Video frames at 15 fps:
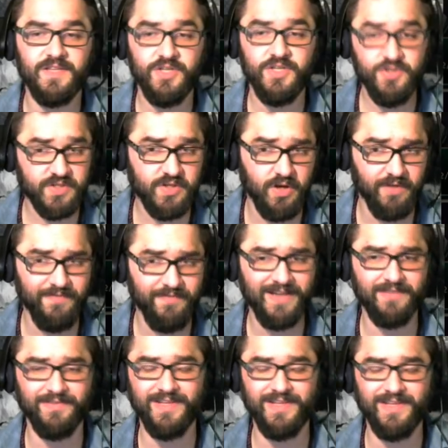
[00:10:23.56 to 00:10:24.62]
use this card
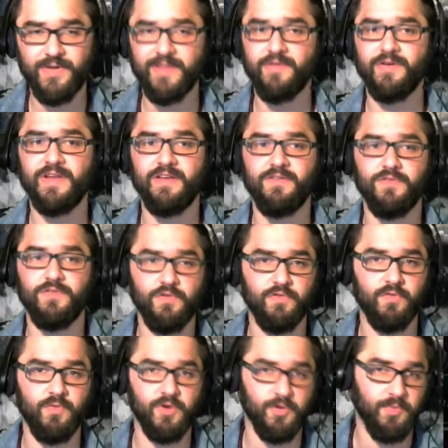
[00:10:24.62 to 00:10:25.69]
effectively, you either need to use
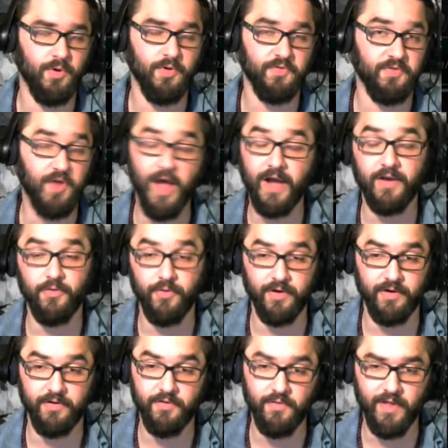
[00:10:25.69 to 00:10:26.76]
it when your opponent's not going
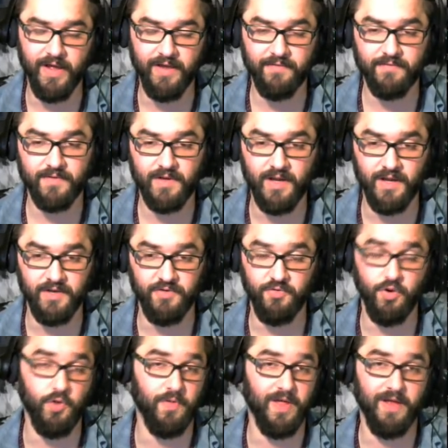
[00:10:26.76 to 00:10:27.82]
to do that, and you
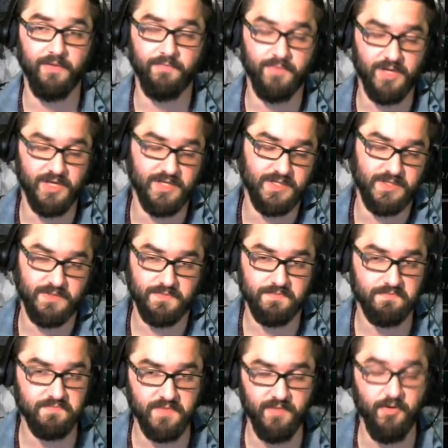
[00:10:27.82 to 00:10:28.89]
know that because
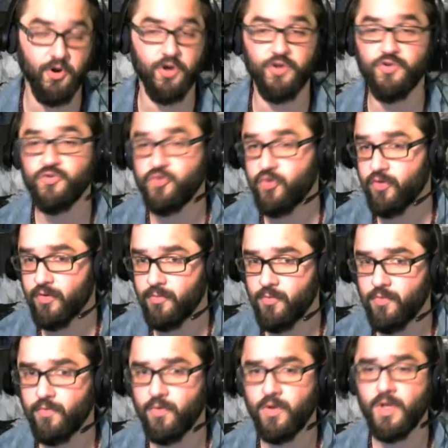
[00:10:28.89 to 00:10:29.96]
they've already used their
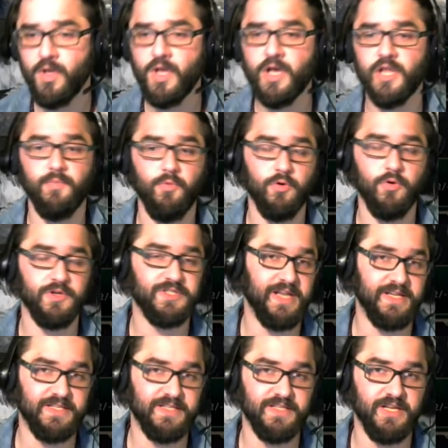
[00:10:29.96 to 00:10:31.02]
removal, the board state
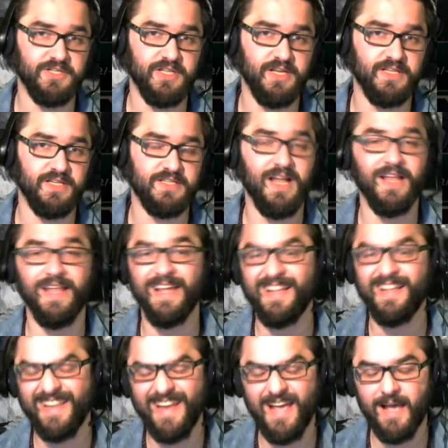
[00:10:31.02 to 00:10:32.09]
is such that it's not
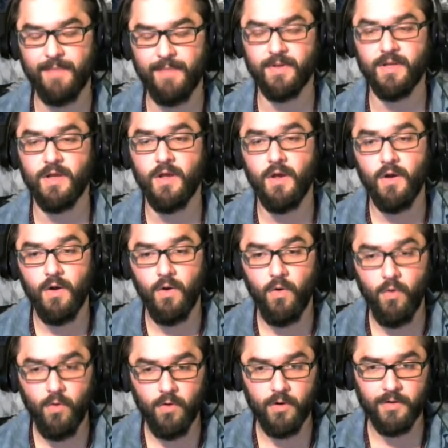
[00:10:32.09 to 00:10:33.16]
likely to happen,
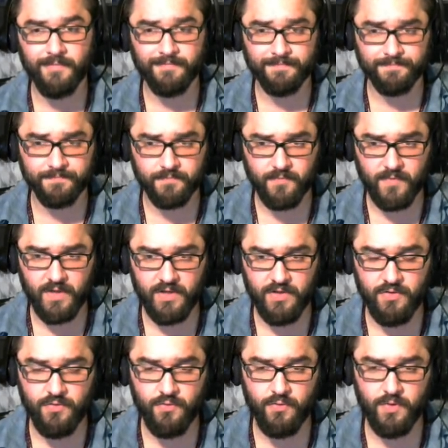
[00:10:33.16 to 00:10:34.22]
or
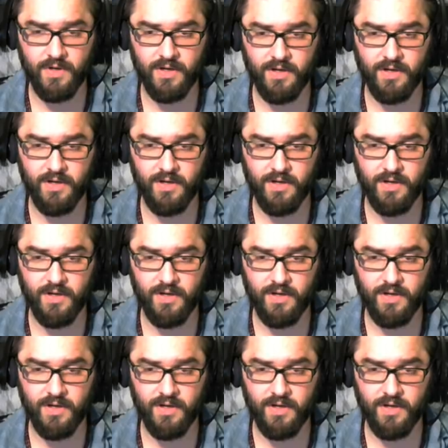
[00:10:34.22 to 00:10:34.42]
you